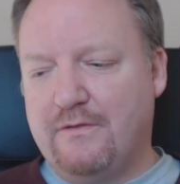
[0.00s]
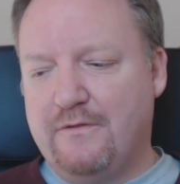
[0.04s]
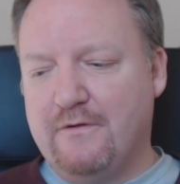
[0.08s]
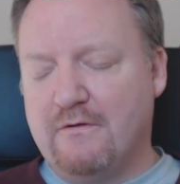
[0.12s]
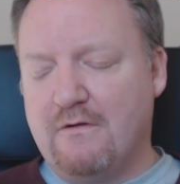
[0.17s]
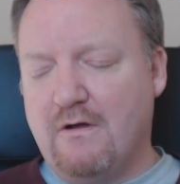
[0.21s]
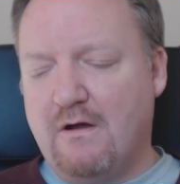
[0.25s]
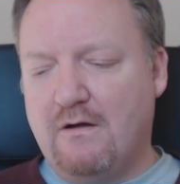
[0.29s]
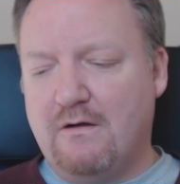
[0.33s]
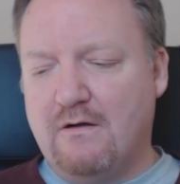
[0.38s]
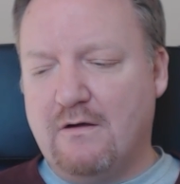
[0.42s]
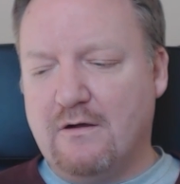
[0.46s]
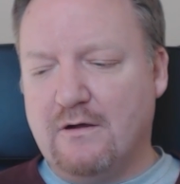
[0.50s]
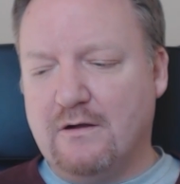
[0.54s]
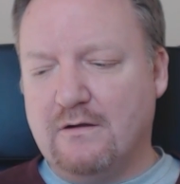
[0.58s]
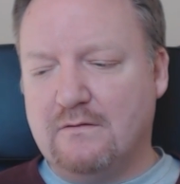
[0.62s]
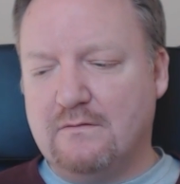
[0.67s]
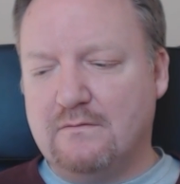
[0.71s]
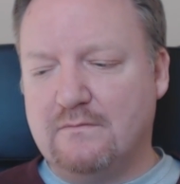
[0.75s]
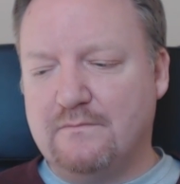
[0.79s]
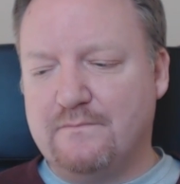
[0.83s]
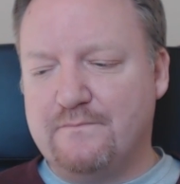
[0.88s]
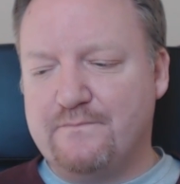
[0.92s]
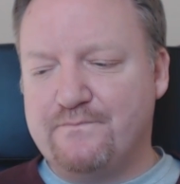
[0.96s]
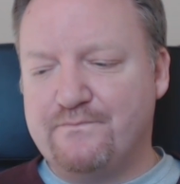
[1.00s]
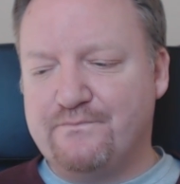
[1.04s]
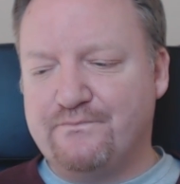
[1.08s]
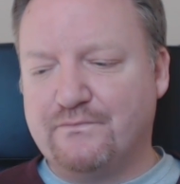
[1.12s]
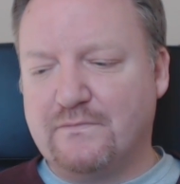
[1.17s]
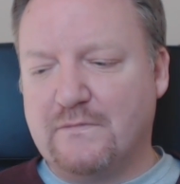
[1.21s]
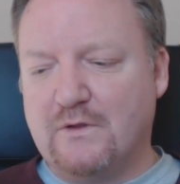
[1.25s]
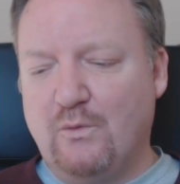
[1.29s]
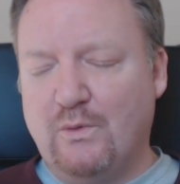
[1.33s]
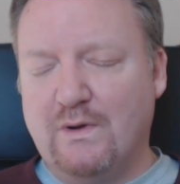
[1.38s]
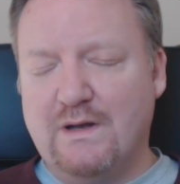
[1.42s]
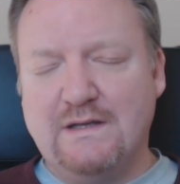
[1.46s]

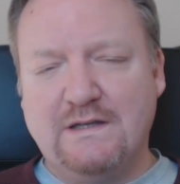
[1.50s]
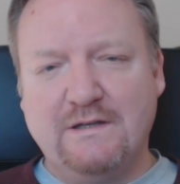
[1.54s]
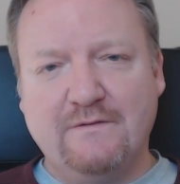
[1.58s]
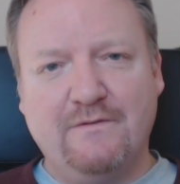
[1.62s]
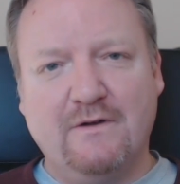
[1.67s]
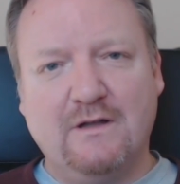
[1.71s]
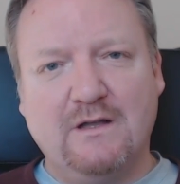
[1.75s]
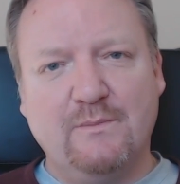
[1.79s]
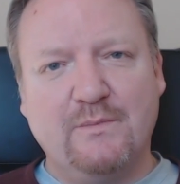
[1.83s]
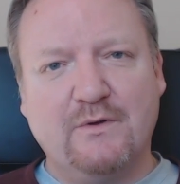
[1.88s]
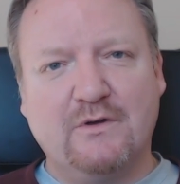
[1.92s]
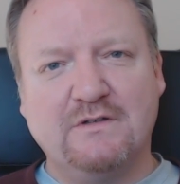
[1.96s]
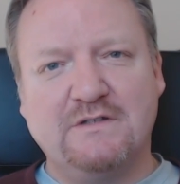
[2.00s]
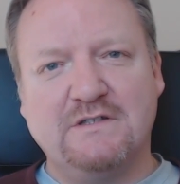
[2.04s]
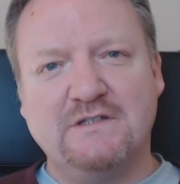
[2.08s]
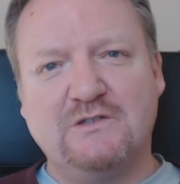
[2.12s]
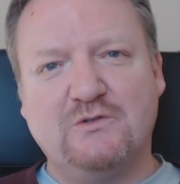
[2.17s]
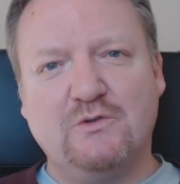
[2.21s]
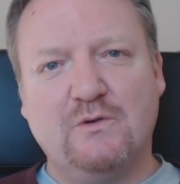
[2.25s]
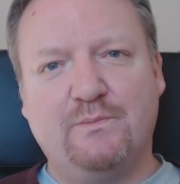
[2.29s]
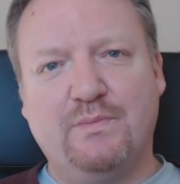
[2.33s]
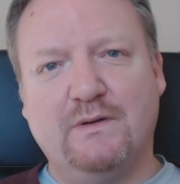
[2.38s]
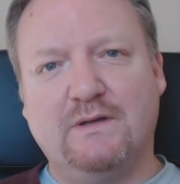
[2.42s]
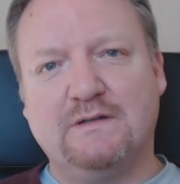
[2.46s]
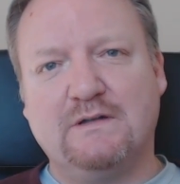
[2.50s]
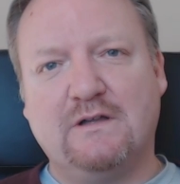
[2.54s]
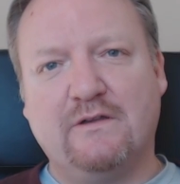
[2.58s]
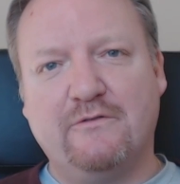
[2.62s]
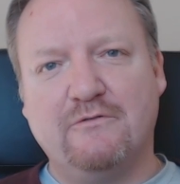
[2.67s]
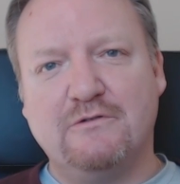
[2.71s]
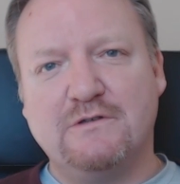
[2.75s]
When a developer goes into a bundle,